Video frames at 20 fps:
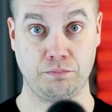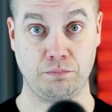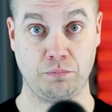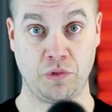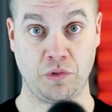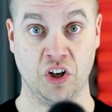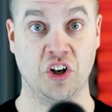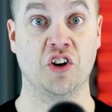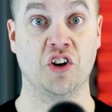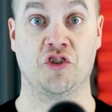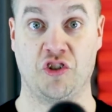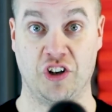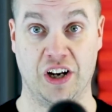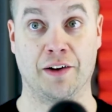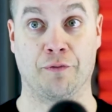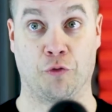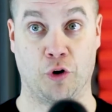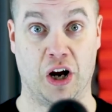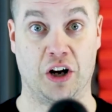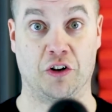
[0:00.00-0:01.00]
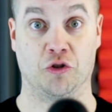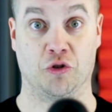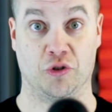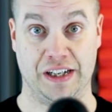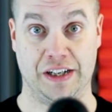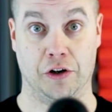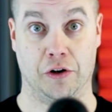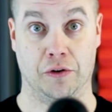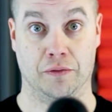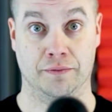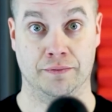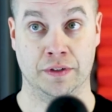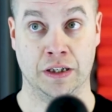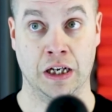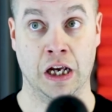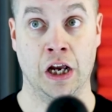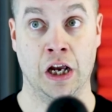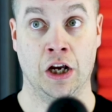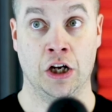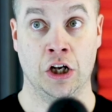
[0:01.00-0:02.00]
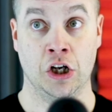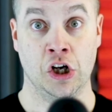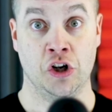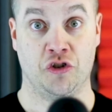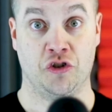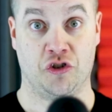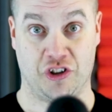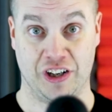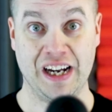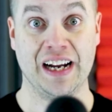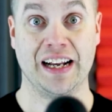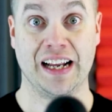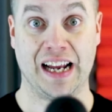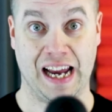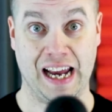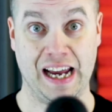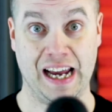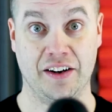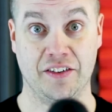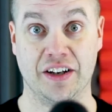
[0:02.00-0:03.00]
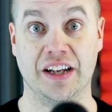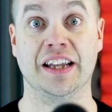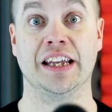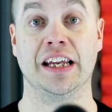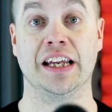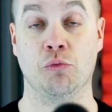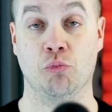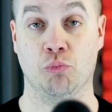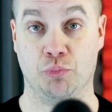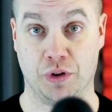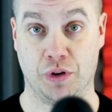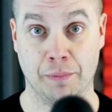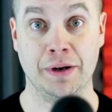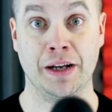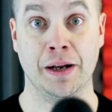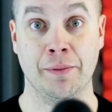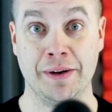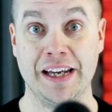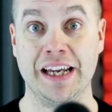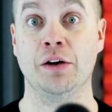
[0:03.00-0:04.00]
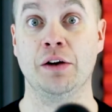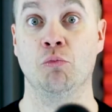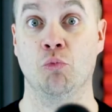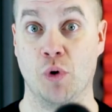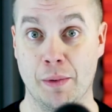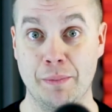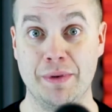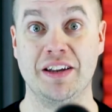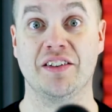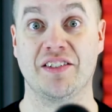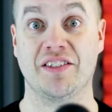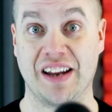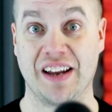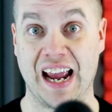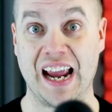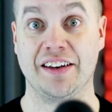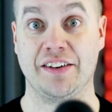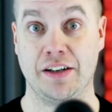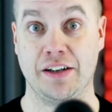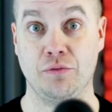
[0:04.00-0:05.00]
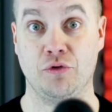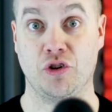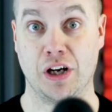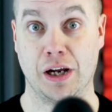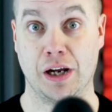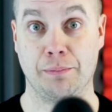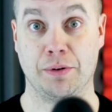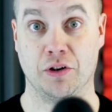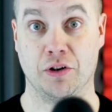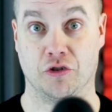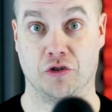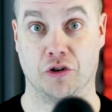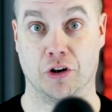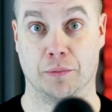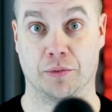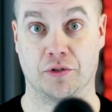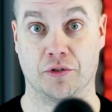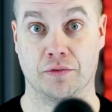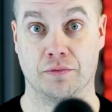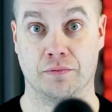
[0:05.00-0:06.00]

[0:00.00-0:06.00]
Because she had a fragile ego. She had a hand in the WWE Women's Tag Team Championships